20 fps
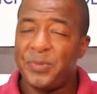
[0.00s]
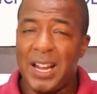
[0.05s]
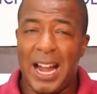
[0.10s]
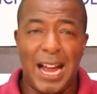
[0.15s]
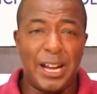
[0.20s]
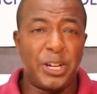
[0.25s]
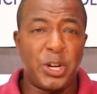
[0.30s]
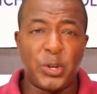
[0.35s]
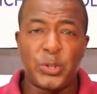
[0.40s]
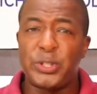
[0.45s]

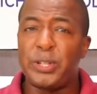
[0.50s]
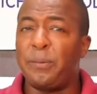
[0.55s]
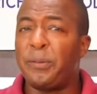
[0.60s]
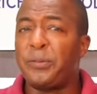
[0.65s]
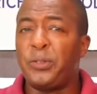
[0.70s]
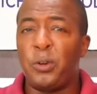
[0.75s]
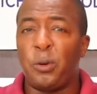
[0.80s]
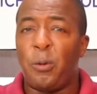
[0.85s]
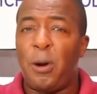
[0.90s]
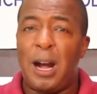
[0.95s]
I know some
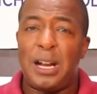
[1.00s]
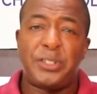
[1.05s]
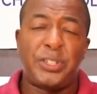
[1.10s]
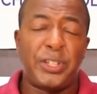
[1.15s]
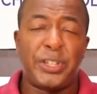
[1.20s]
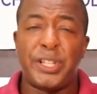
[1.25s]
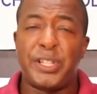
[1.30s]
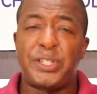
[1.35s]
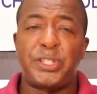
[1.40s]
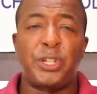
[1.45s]
of you are
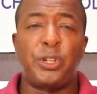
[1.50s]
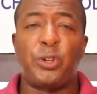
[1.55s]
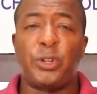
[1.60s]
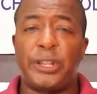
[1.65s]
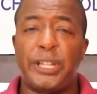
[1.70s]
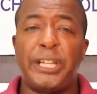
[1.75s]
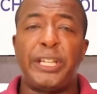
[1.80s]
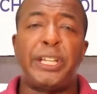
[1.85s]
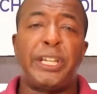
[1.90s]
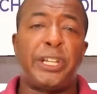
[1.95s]
watching this and you're
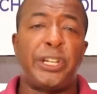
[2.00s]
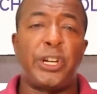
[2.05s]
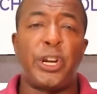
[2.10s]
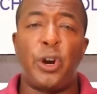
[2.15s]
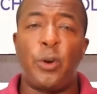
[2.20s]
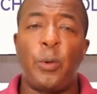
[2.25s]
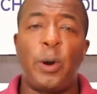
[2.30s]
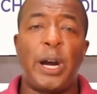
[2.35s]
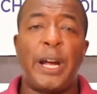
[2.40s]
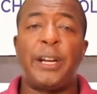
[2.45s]
thinking, you
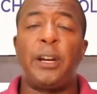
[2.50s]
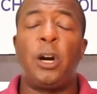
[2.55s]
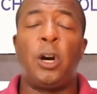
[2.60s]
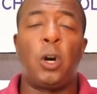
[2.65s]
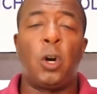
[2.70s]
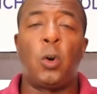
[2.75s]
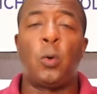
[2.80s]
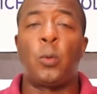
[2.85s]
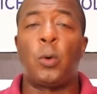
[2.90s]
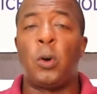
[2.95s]
know what?
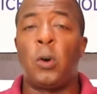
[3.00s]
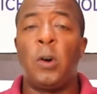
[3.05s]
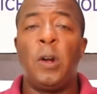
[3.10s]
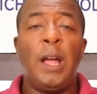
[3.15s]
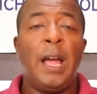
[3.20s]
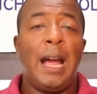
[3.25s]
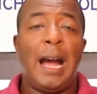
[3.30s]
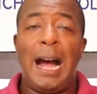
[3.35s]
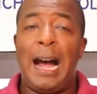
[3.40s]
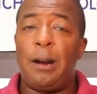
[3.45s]
Oh, well,
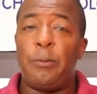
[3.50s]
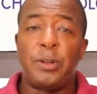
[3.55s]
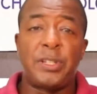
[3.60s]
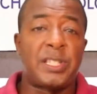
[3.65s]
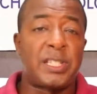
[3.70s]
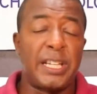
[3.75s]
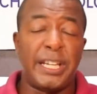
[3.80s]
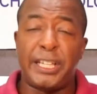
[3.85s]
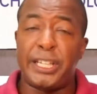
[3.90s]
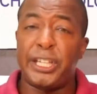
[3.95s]
I
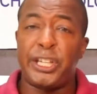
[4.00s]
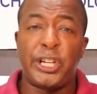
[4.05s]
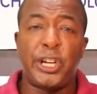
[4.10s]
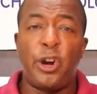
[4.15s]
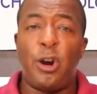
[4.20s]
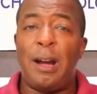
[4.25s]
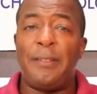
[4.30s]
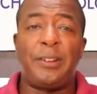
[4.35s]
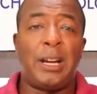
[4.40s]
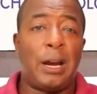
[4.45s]
was thinking, you
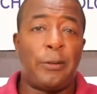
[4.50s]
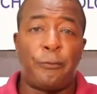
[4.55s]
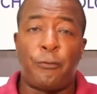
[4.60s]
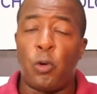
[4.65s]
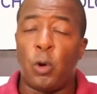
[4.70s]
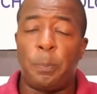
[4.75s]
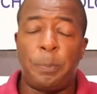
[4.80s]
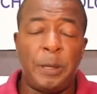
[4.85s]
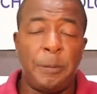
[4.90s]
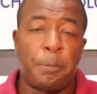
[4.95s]
know, I've got
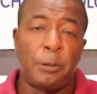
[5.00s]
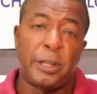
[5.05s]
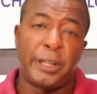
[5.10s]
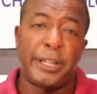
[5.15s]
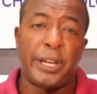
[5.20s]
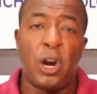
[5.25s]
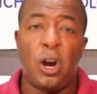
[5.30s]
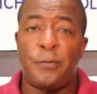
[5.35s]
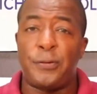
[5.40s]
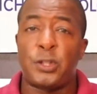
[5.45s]
four people in
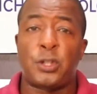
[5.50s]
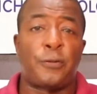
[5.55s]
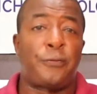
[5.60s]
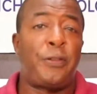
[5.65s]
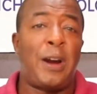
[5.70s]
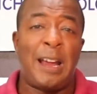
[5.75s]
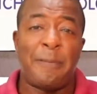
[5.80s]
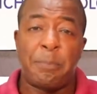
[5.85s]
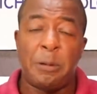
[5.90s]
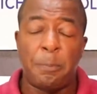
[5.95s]
the office or
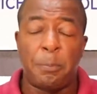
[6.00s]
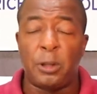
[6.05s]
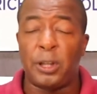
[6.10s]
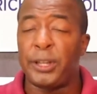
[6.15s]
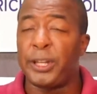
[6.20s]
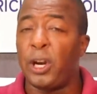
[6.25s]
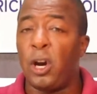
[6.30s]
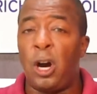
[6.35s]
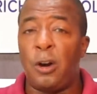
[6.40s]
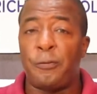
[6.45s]
five people
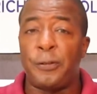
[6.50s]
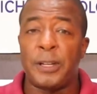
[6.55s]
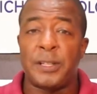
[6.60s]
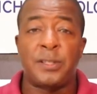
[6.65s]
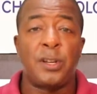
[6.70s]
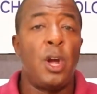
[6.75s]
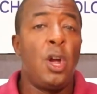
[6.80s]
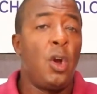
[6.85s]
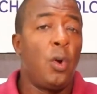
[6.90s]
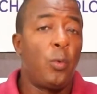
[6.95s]
in the
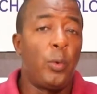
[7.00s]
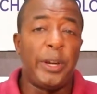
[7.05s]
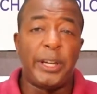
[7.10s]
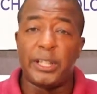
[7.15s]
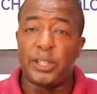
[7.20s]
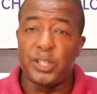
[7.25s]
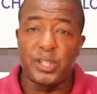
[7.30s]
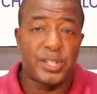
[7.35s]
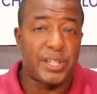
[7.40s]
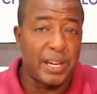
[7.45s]
office. We
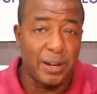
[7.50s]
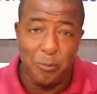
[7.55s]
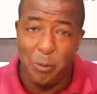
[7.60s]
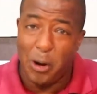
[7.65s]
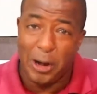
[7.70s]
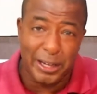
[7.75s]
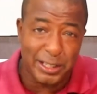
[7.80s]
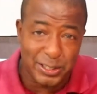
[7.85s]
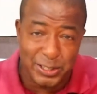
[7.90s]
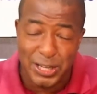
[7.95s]
could just get
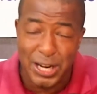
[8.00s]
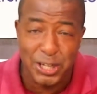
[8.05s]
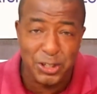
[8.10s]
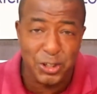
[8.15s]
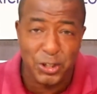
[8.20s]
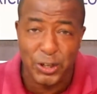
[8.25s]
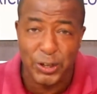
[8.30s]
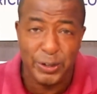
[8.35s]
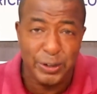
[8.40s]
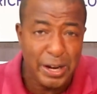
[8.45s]
one
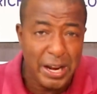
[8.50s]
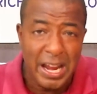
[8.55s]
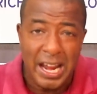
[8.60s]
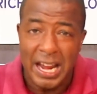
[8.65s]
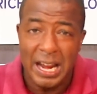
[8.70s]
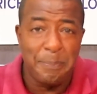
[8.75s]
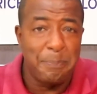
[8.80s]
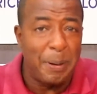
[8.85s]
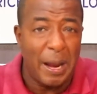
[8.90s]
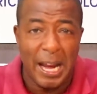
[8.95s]
extension
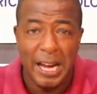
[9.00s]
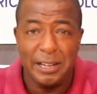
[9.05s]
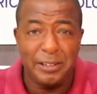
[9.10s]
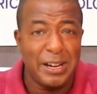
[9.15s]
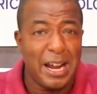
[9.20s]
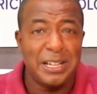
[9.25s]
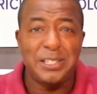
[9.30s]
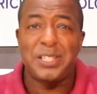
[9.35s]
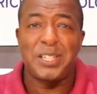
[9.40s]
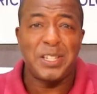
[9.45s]
and pay
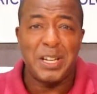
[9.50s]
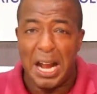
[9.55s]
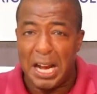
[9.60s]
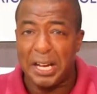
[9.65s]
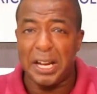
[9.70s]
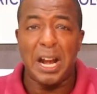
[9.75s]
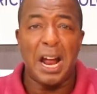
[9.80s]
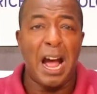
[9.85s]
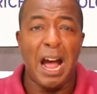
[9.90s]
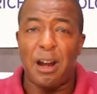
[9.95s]

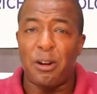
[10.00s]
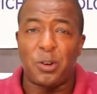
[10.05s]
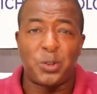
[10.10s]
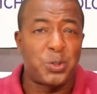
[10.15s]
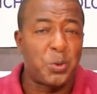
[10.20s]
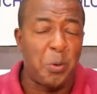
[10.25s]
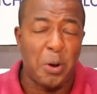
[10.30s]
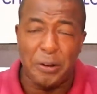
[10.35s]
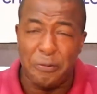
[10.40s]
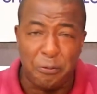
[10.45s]
$19.99 or
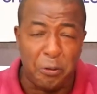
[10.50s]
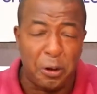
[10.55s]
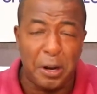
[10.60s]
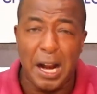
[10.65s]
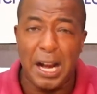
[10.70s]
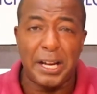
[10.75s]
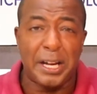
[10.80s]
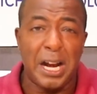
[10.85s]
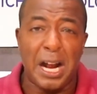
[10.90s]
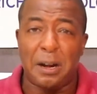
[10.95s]

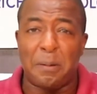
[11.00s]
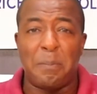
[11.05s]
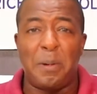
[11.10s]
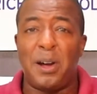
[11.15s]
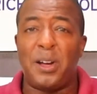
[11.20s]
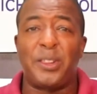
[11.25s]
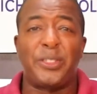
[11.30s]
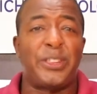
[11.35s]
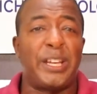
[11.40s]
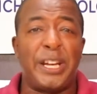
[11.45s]
$24.99 a
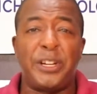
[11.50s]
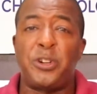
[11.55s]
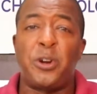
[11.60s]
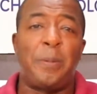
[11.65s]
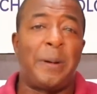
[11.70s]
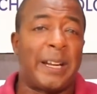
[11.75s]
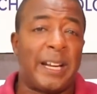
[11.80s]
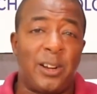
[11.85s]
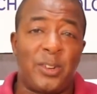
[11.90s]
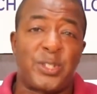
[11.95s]
month and
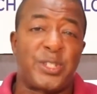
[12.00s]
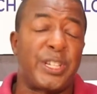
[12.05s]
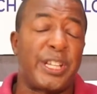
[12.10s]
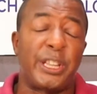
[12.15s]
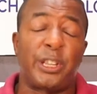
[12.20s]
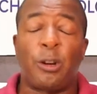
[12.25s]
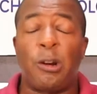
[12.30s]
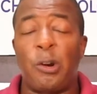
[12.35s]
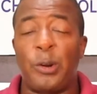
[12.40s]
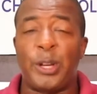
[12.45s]
nobody else
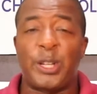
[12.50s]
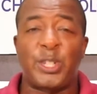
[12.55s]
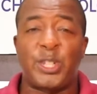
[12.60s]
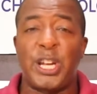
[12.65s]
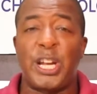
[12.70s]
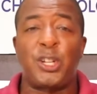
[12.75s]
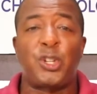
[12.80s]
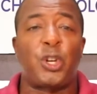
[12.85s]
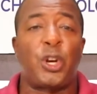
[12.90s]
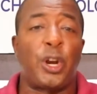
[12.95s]
need their own
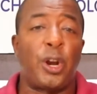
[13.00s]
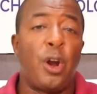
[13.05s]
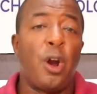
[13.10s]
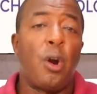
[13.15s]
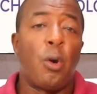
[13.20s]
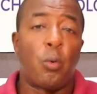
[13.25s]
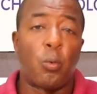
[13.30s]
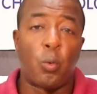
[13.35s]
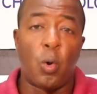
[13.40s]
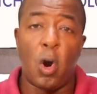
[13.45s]
extension.
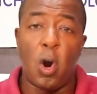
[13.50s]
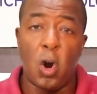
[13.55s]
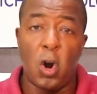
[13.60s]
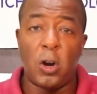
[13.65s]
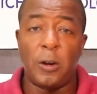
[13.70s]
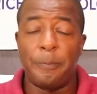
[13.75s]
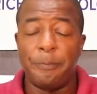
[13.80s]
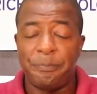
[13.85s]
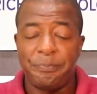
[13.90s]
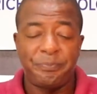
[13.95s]

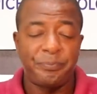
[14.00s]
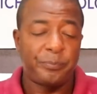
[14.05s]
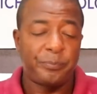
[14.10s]
Wrong.